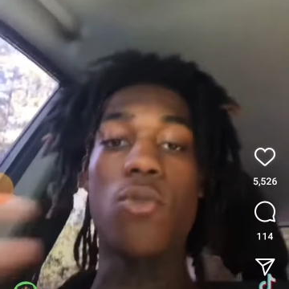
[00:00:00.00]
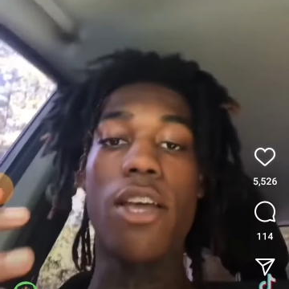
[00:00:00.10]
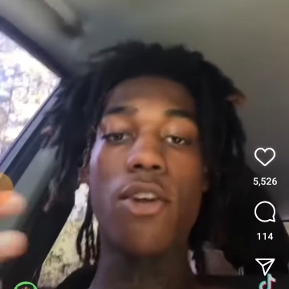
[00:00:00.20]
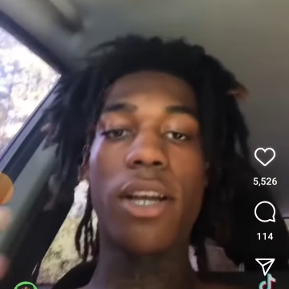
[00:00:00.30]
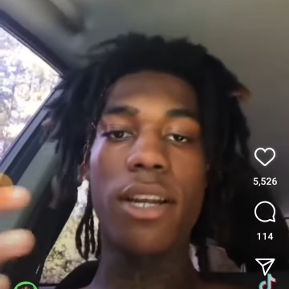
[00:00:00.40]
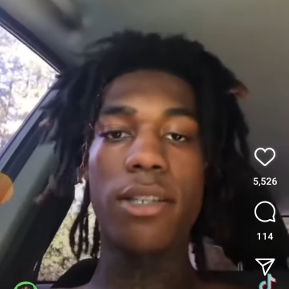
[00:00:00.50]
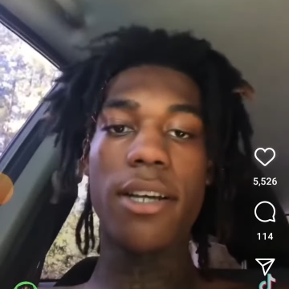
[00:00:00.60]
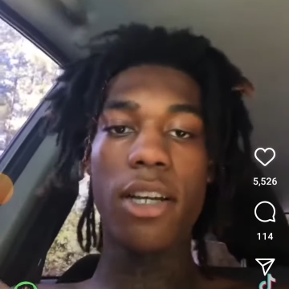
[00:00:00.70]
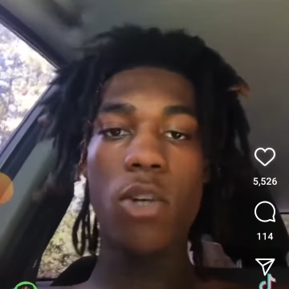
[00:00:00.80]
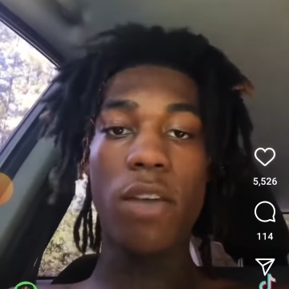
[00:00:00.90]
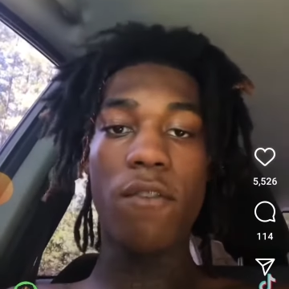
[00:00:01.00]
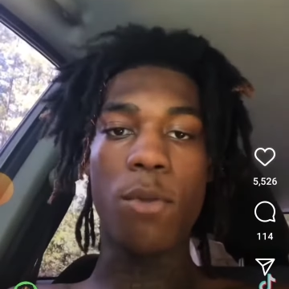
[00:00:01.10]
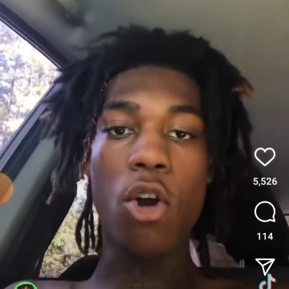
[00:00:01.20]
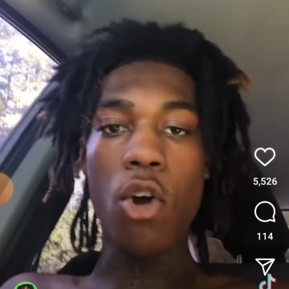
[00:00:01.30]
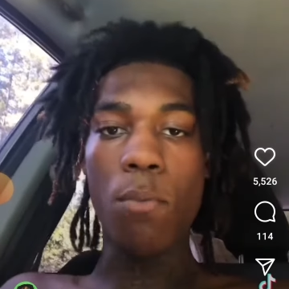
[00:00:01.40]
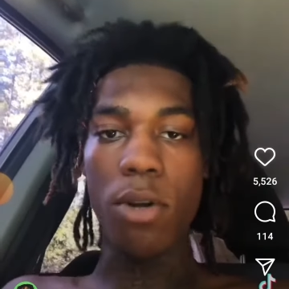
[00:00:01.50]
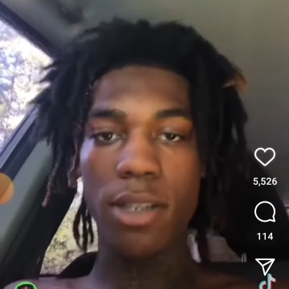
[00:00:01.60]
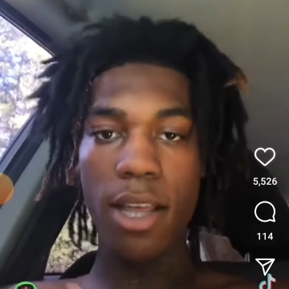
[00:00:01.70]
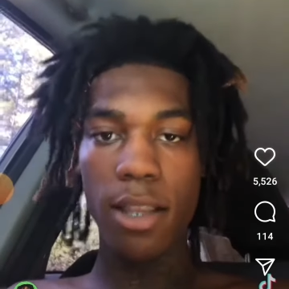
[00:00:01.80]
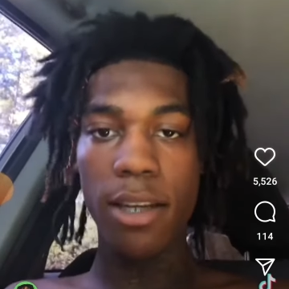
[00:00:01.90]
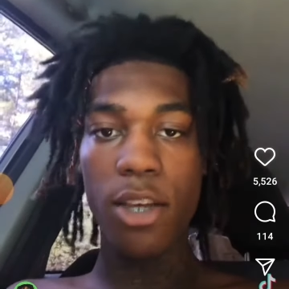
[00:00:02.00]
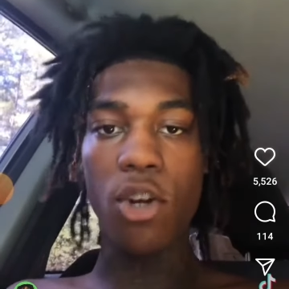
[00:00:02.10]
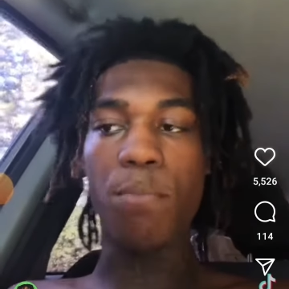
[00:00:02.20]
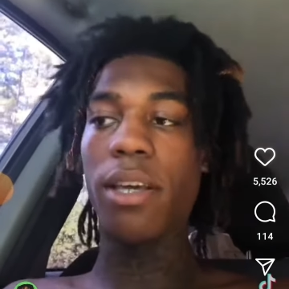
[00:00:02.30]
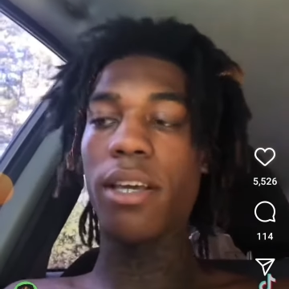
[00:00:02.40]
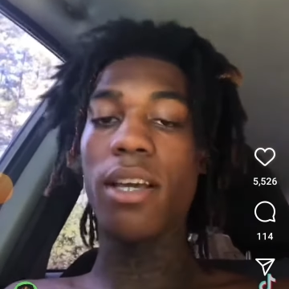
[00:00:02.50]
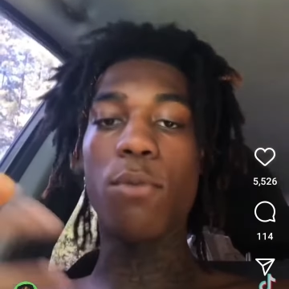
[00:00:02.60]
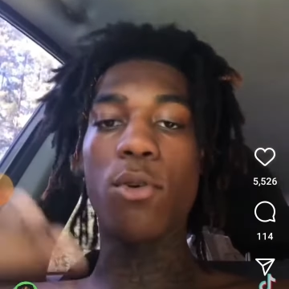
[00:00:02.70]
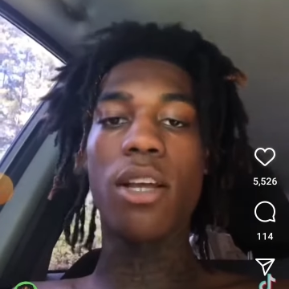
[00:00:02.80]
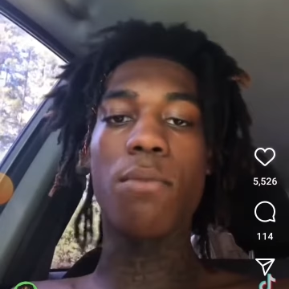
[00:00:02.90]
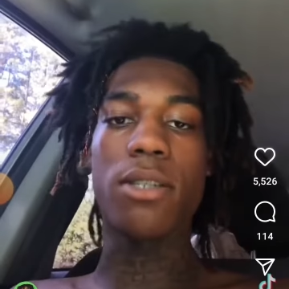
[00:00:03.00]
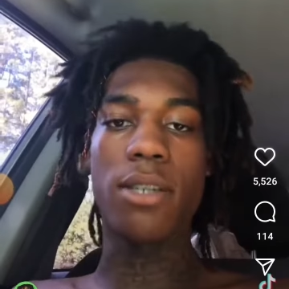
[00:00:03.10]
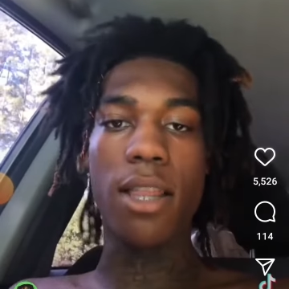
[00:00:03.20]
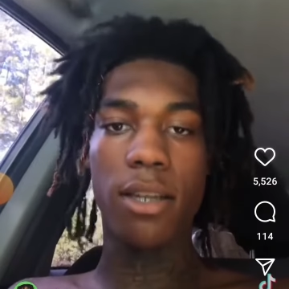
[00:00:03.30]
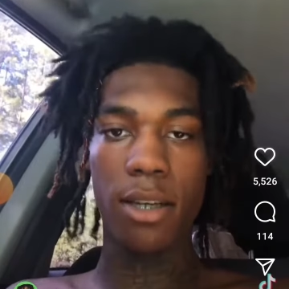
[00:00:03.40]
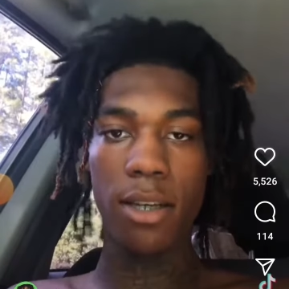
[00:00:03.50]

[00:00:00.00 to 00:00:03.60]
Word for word: Now you're getting taken away from your own personality, and you're picking up on their personality.